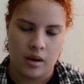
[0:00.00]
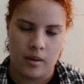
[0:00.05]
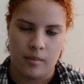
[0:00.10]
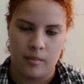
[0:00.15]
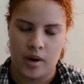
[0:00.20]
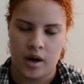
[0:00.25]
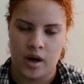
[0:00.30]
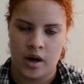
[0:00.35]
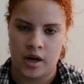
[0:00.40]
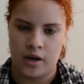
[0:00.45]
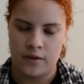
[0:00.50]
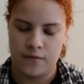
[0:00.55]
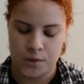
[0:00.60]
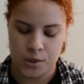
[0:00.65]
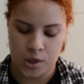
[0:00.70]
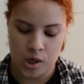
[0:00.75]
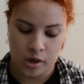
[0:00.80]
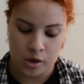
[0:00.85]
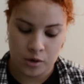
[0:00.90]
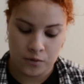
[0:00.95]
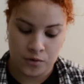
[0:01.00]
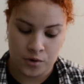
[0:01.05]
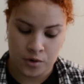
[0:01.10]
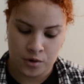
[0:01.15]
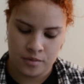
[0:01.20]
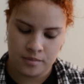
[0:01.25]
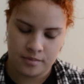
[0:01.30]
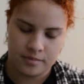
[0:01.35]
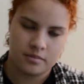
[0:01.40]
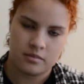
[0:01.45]
My
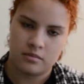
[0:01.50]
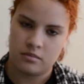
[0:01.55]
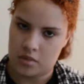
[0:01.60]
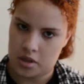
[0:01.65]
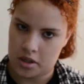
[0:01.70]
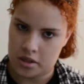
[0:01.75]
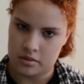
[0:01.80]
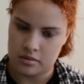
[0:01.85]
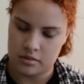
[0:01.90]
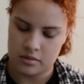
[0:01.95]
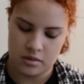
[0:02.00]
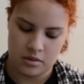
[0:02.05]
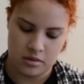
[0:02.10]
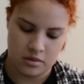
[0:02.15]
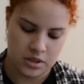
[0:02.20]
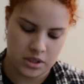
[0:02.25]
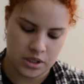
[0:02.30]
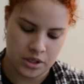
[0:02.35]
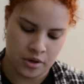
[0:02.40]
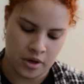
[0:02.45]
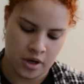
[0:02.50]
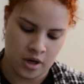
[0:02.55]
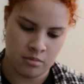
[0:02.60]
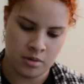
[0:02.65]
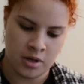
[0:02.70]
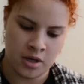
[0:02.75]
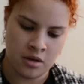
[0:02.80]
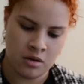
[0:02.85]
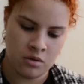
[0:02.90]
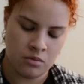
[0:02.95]
photographer, my dear
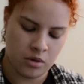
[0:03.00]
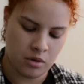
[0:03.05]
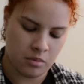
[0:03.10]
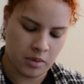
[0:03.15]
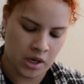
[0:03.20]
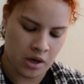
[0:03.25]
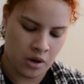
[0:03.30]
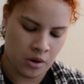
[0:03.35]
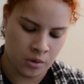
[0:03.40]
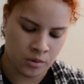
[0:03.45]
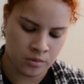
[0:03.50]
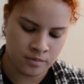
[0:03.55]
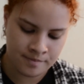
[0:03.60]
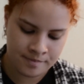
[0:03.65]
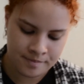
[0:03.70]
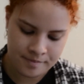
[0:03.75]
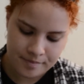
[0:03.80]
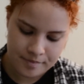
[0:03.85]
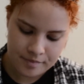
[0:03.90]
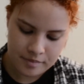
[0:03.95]
hubby, will be home.